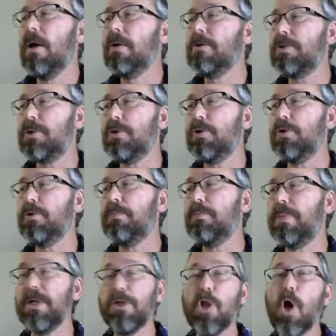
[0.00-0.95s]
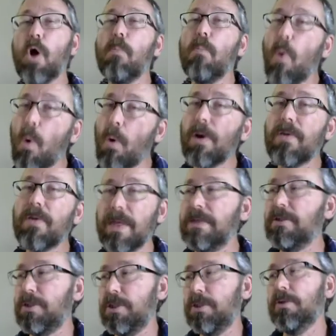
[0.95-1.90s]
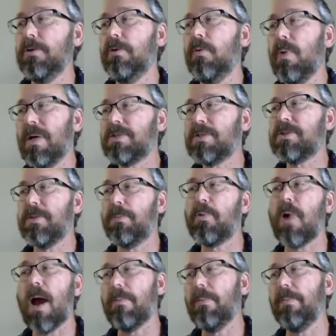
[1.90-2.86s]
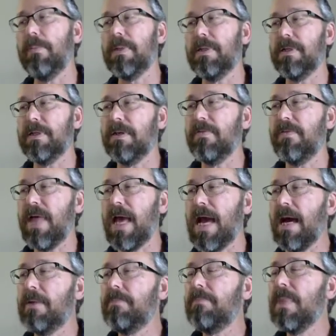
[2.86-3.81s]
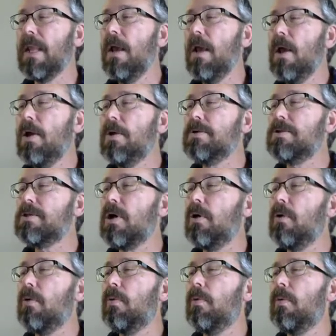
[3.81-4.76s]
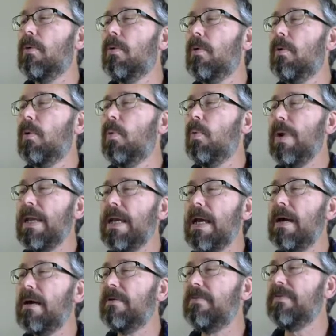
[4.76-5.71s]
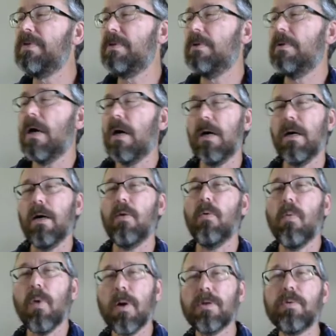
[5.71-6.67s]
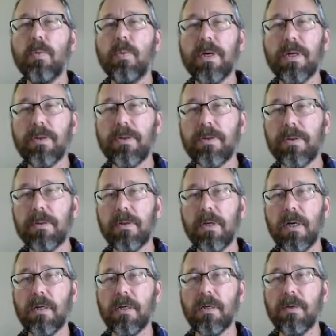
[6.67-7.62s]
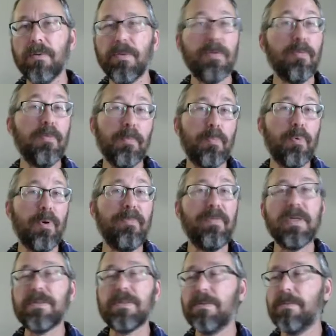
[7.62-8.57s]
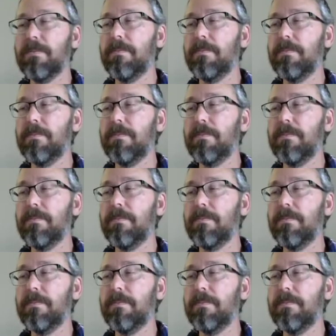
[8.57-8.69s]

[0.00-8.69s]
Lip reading: two, but no more than two. What's the probability of that? So we have worked with, through previous